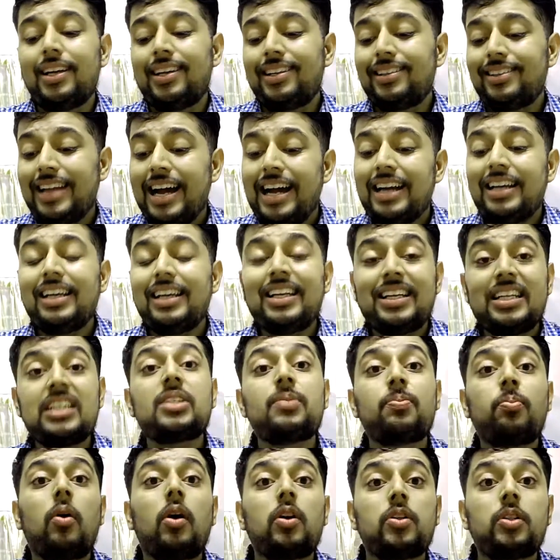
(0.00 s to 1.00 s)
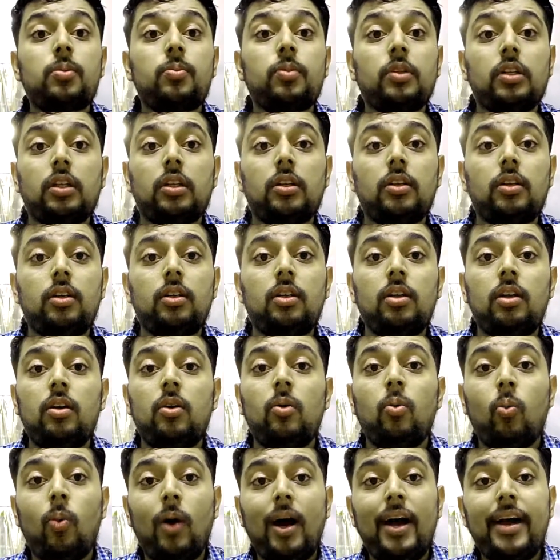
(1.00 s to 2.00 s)
That is possible.
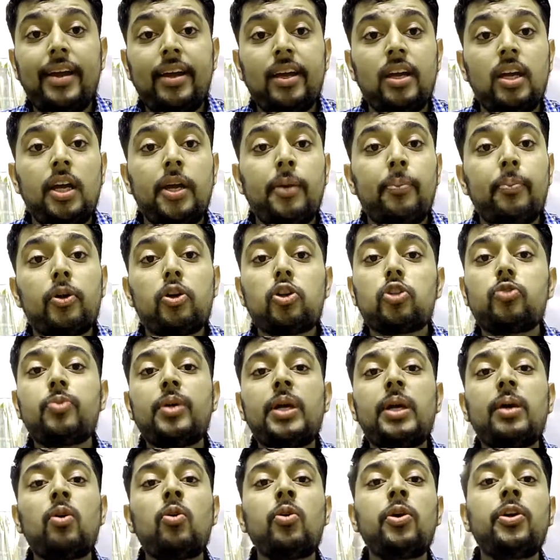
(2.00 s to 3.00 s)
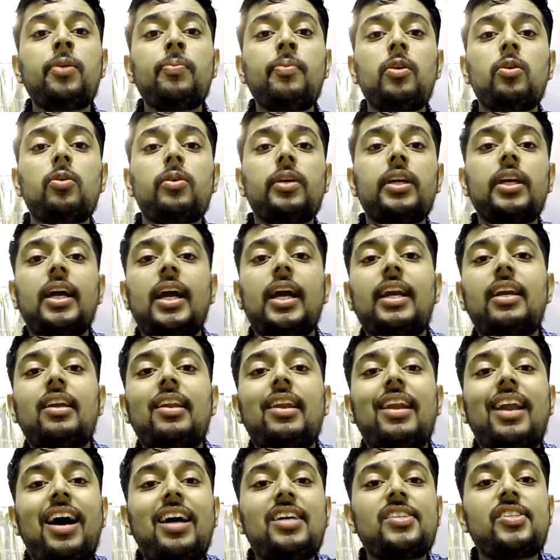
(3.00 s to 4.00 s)
Why? Because we are going to be looking at a
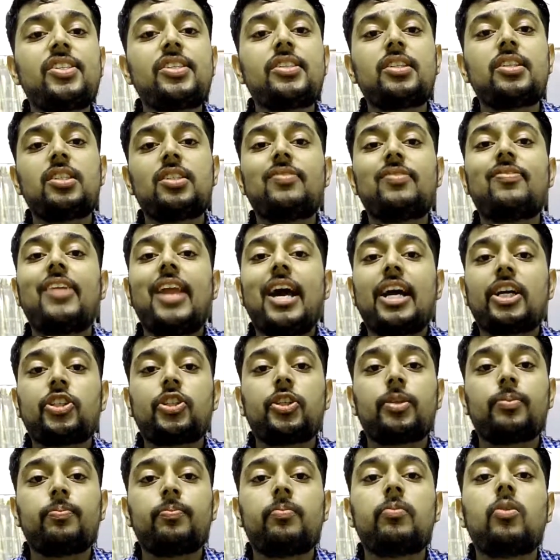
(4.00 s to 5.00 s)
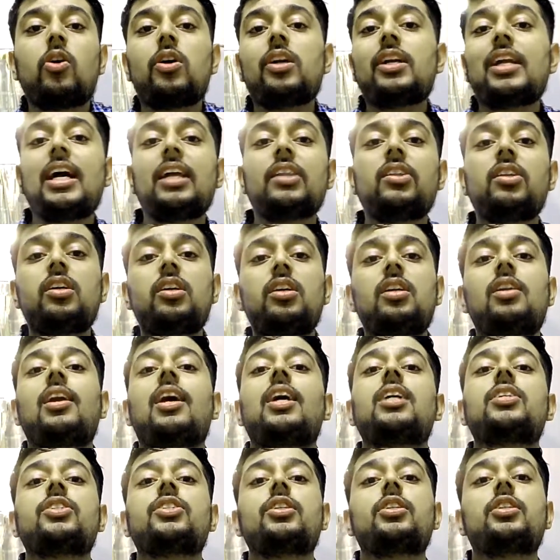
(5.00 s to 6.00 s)
last year's flagship, or rather, a
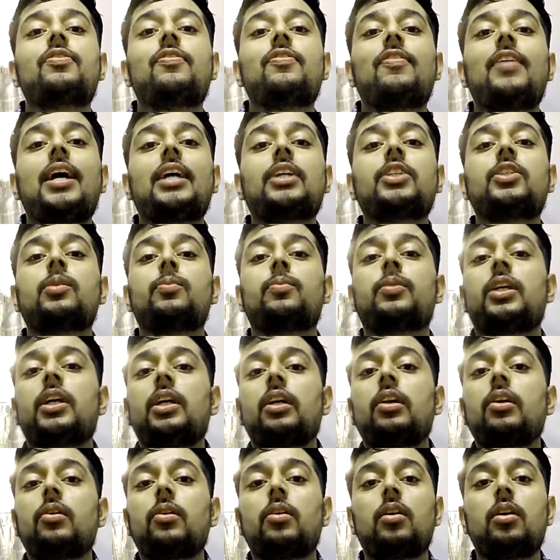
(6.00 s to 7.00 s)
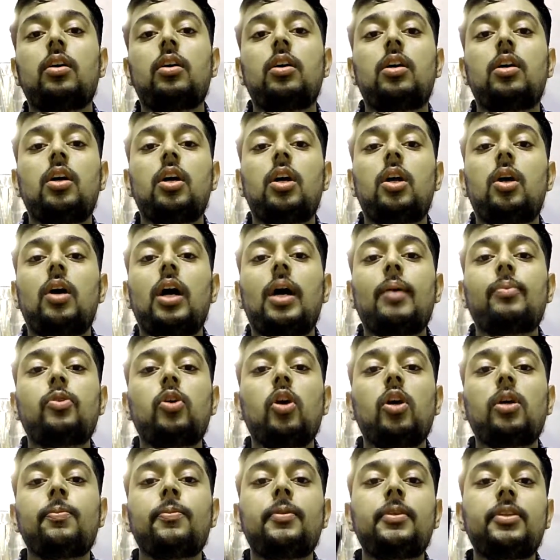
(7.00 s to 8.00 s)
last year's flagship killer. I'm
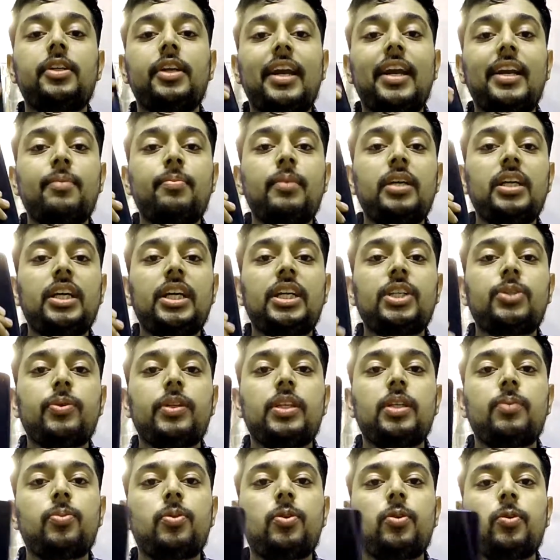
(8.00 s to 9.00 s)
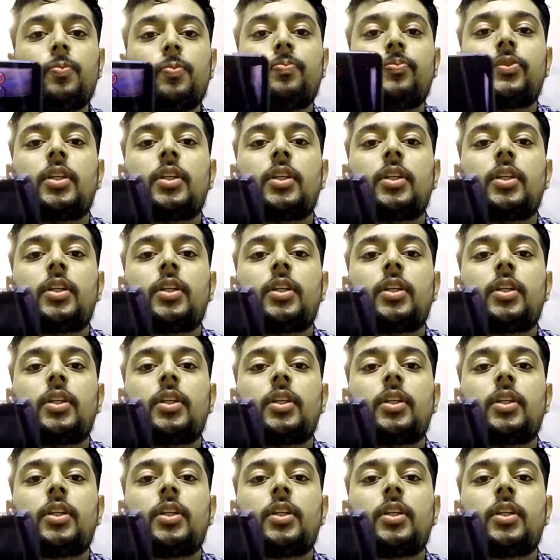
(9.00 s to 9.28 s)
talking about the Redmi K20 Pro.